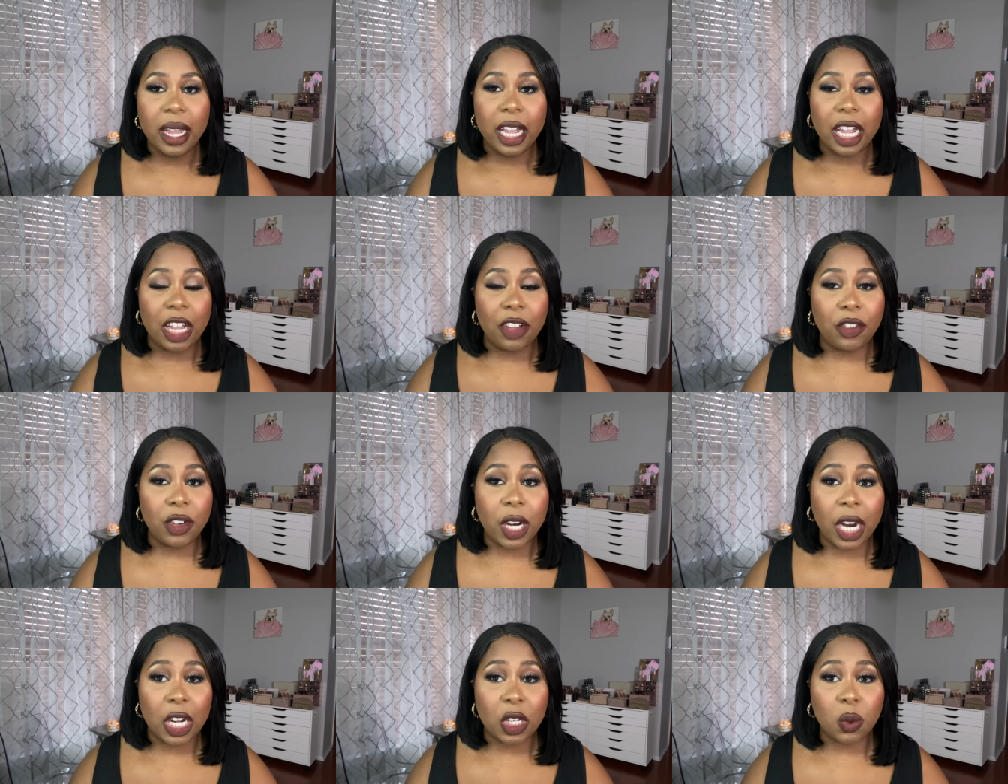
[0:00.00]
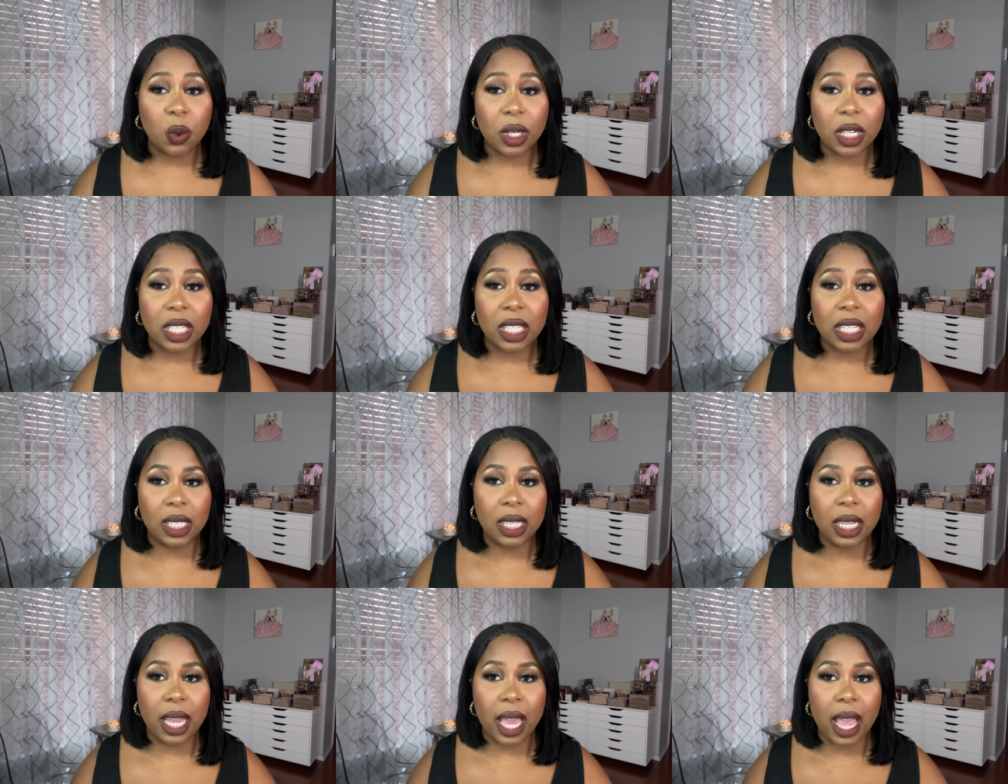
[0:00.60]
If you guys want to
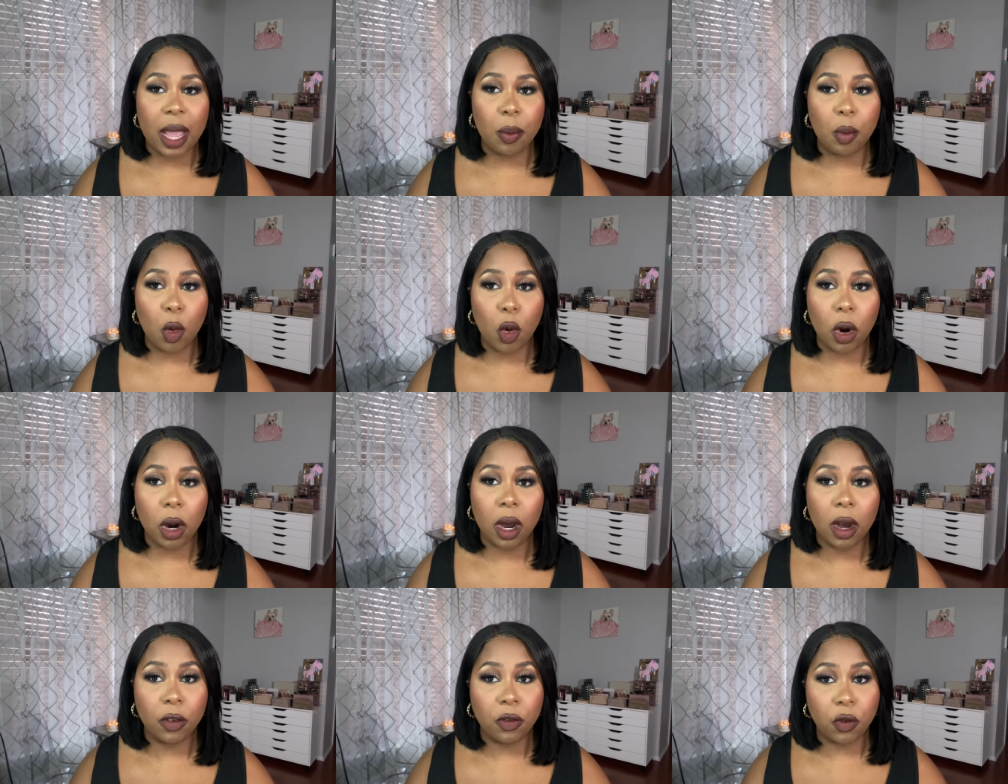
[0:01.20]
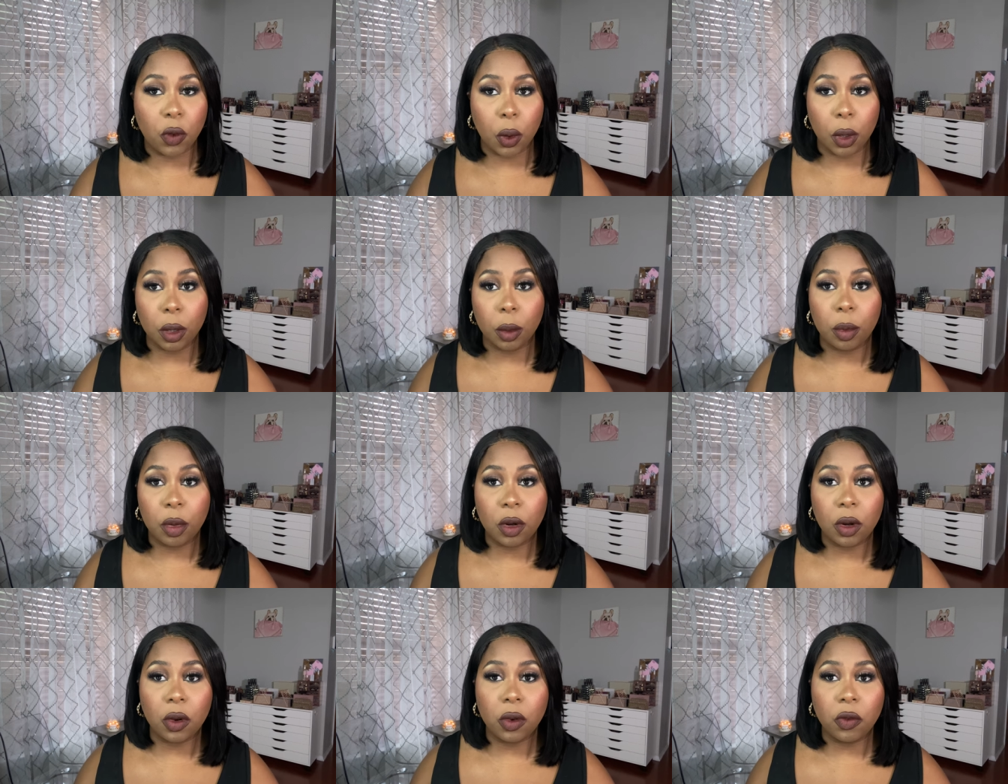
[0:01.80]
see a more
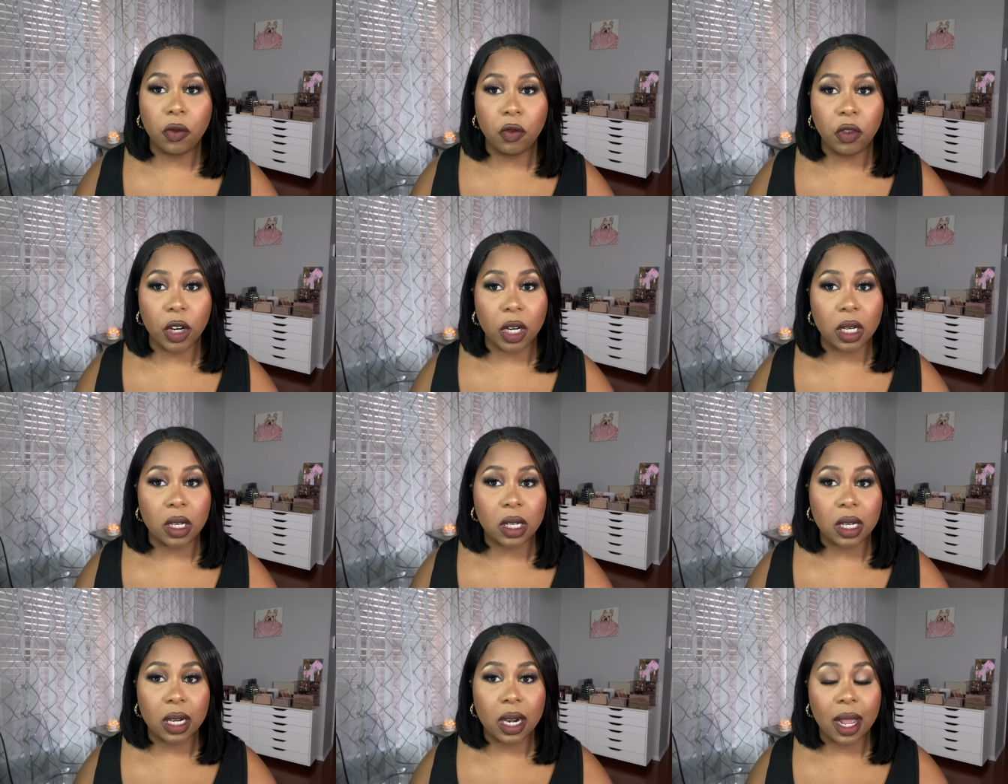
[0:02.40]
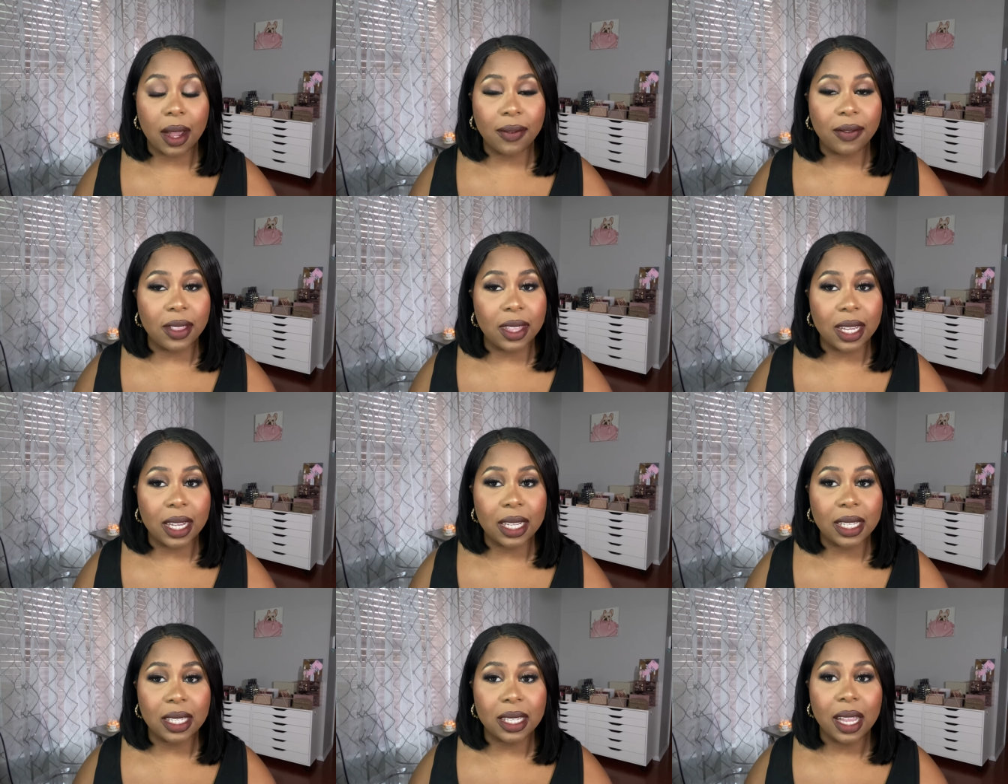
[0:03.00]
affordable version of
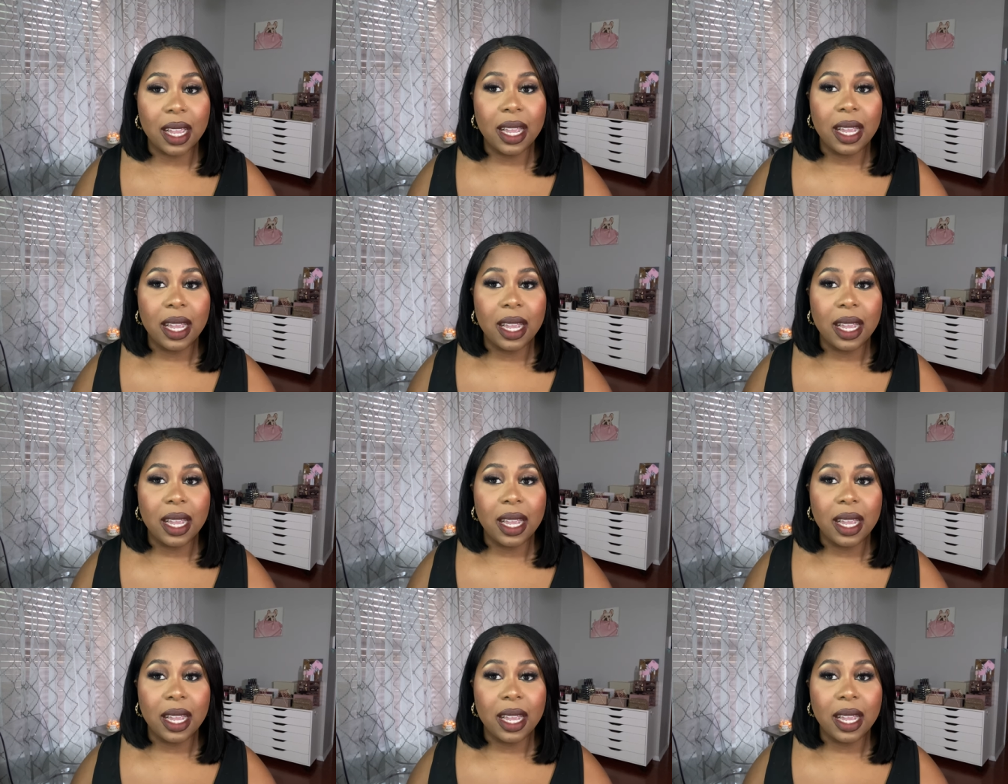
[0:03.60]
this,